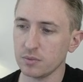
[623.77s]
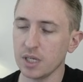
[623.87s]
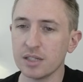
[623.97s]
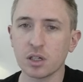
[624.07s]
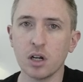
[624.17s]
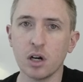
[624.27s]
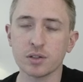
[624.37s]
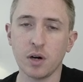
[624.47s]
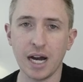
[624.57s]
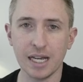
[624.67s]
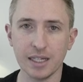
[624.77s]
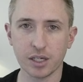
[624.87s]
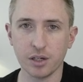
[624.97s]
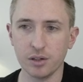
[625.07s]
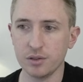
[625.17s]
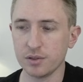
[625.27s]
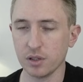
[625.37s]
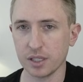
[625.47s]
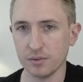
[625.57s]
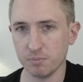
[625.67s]
It's going to also highlight code so you
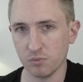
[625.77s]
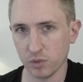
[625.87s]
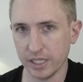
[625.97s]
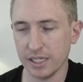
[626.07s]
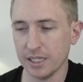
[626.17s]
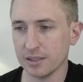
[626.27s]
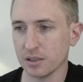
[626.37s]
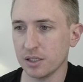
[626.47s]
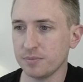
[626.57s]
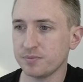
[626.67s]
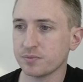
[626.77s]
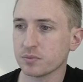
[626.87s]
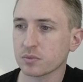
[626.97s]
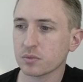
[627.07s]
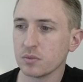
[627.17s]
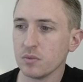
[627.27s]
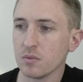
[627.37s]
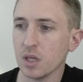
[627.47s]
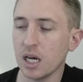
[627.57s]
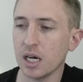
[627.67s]
can read it easily.
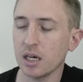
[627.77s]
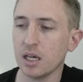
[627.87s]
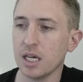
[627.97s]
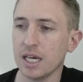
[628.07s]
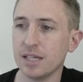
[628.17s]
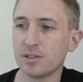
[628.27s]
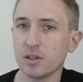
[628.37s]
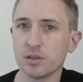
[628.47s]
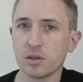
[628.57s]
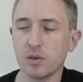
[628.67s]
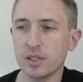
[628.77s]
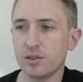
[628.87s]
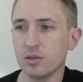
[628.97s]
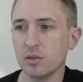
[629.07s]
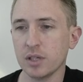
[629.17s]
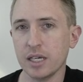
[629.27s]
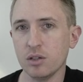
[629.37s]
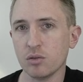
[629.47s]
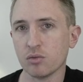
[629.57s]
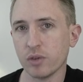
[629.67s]
It's also going to let
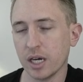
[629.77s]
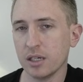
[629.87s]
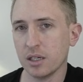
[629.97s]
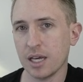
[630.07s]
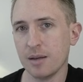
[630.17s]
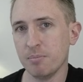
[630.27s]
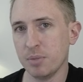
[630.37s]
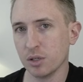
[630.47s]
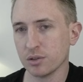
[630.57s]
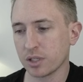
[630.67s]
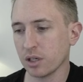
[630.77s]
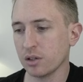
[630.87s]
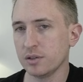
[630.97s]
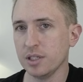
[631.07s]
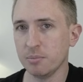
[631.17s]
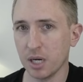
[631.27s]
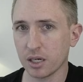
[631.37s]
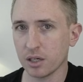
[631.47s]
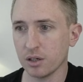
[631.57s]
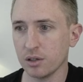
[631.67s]
you run and build code, debug
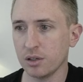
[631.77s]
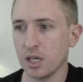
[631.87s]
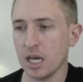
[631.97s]
code